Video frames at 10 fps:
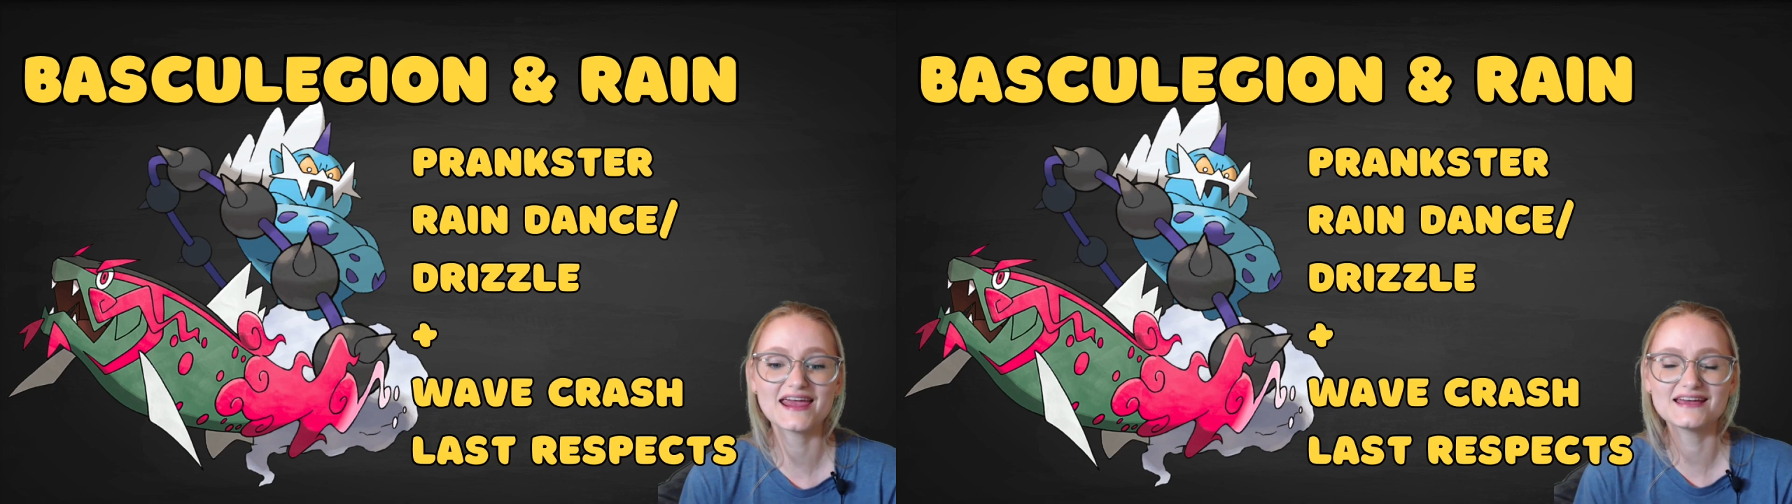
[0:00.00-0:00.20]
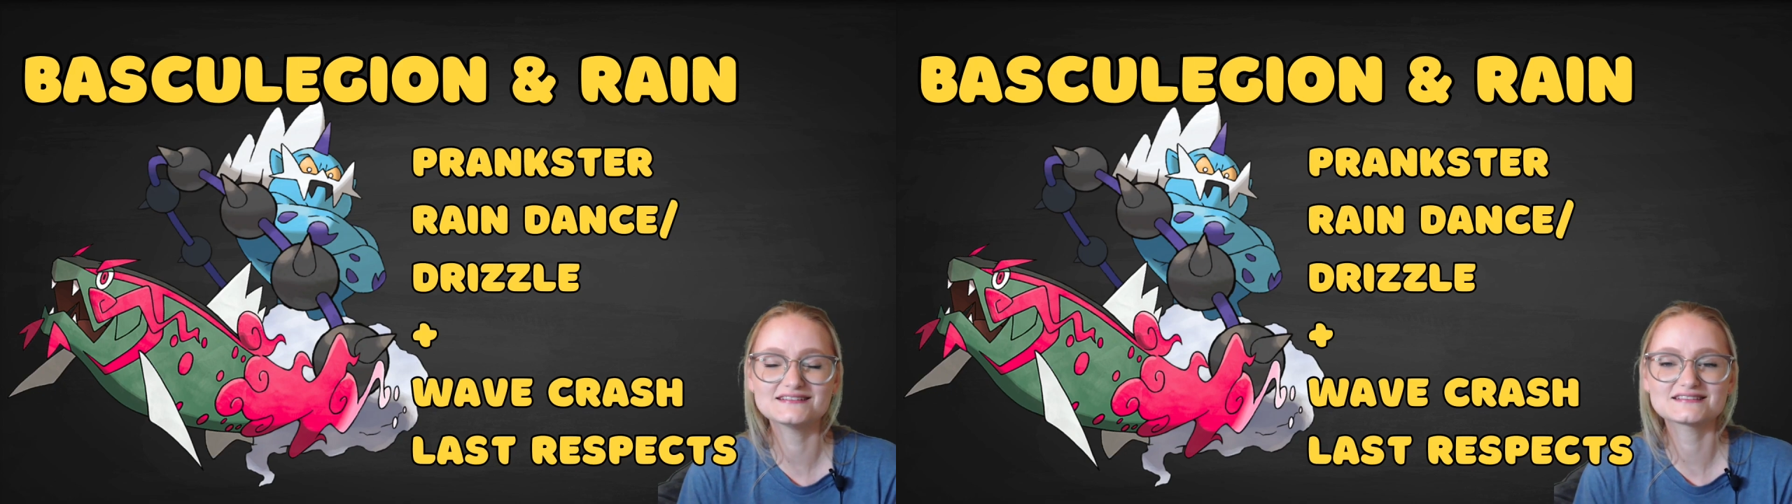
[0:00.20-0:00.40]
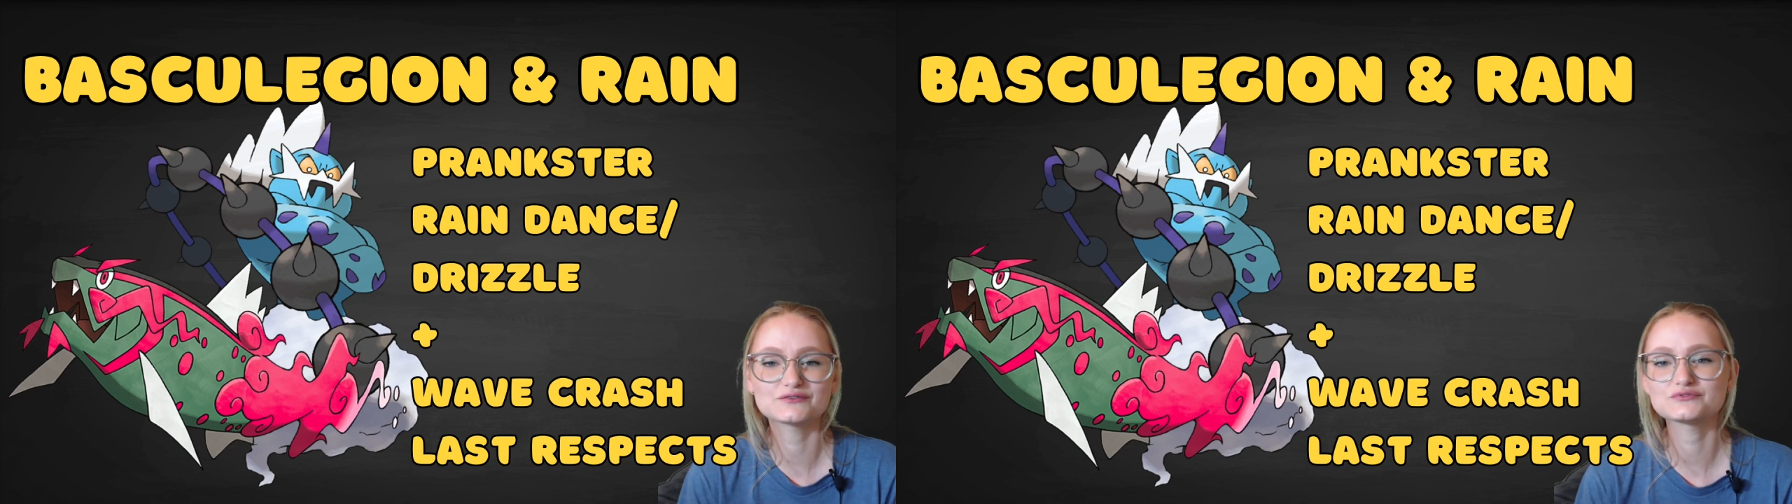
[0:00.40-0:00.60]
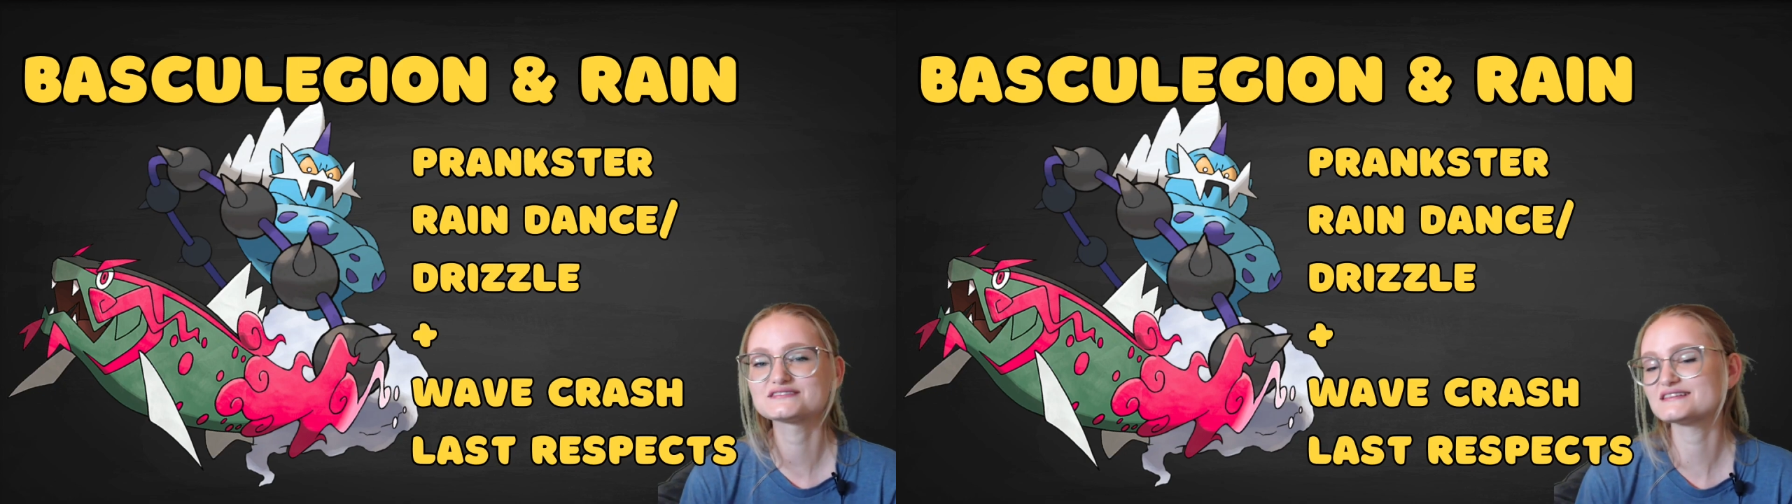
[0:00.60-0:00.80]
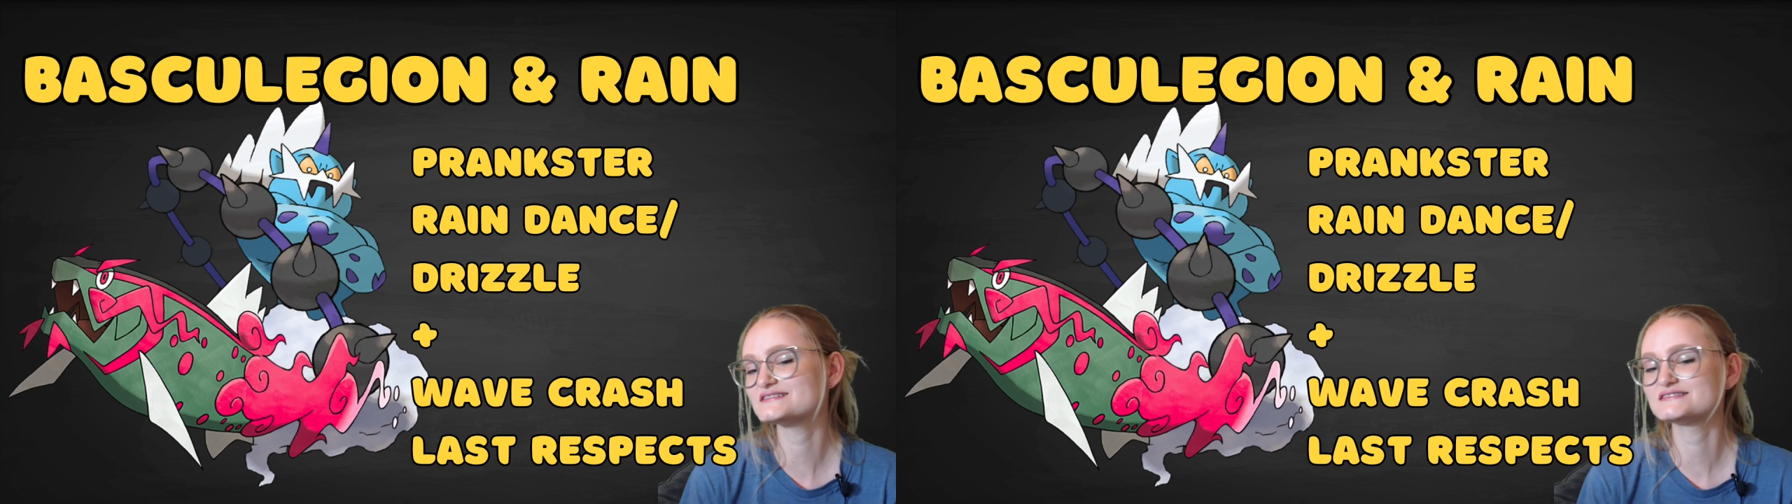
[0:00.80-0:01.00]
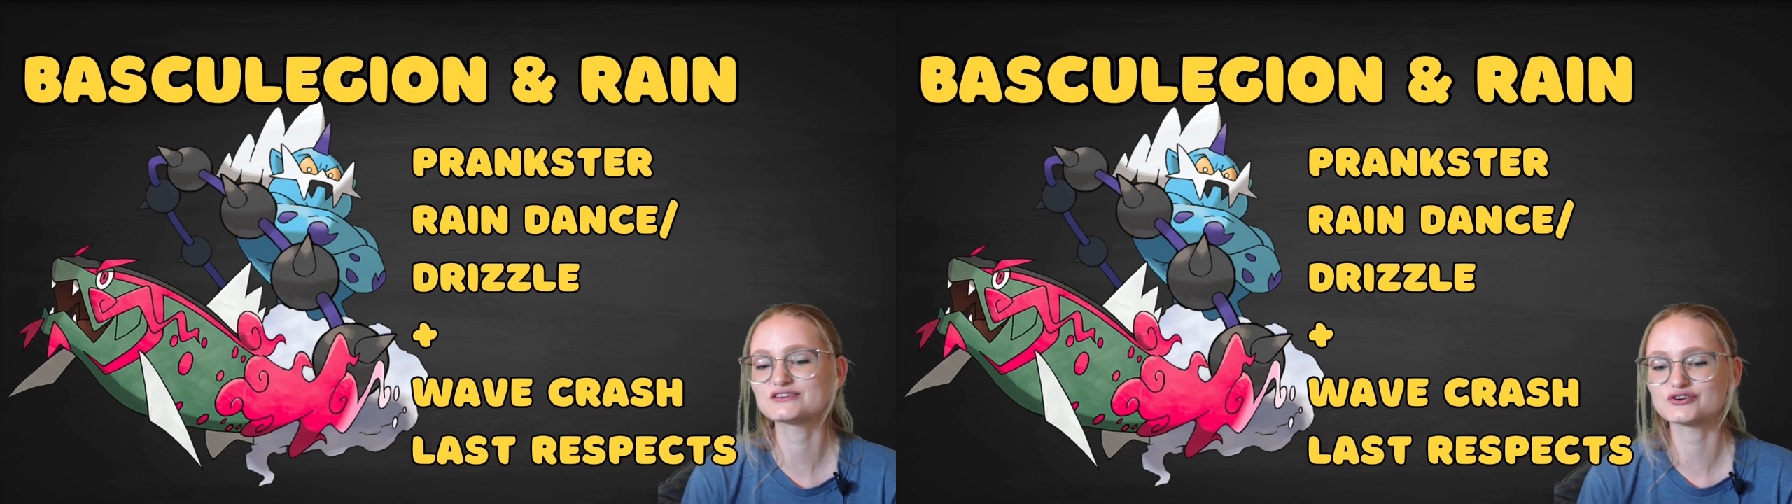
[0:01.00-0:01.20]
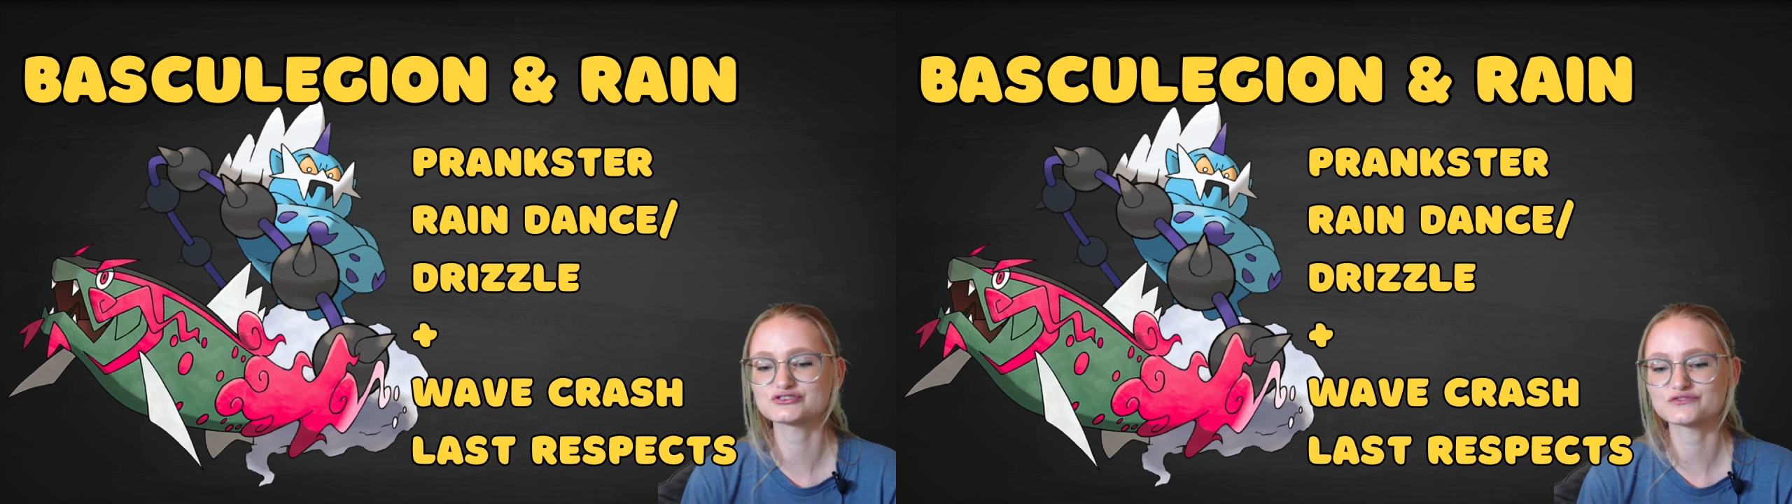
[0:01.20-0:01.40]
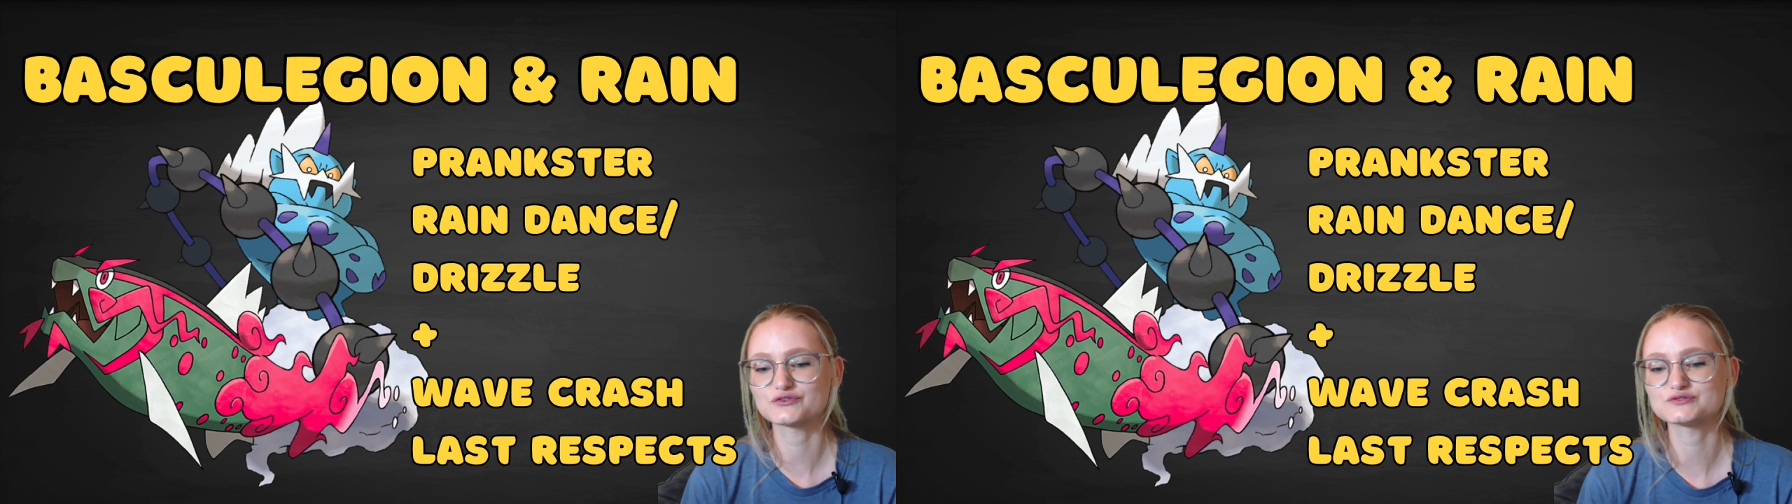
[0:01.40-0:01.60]
and it resists
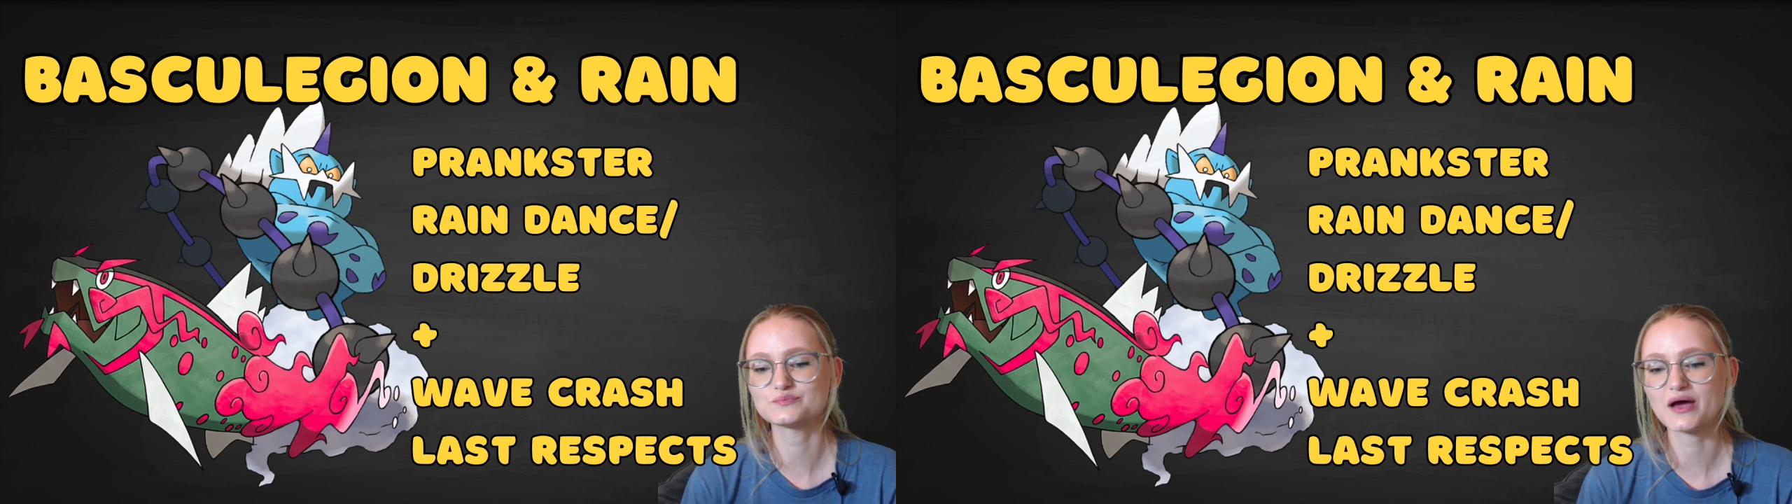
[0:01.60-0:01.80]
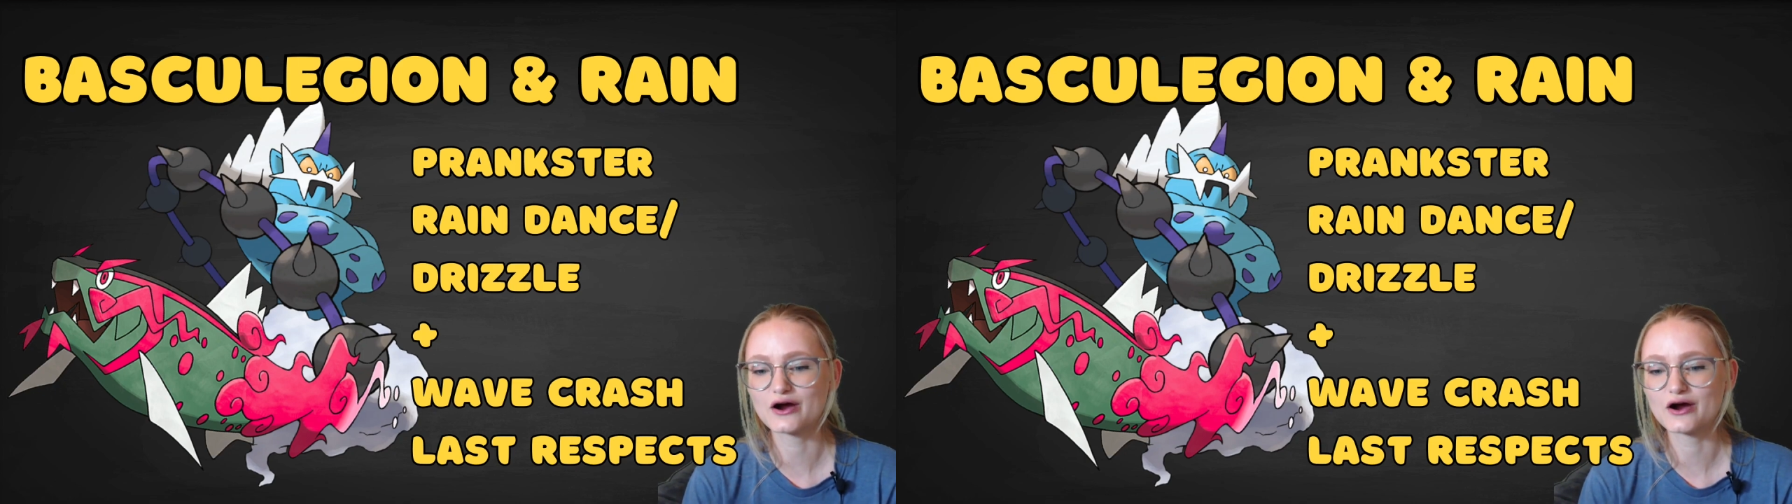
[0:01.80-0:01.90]
Urshifu's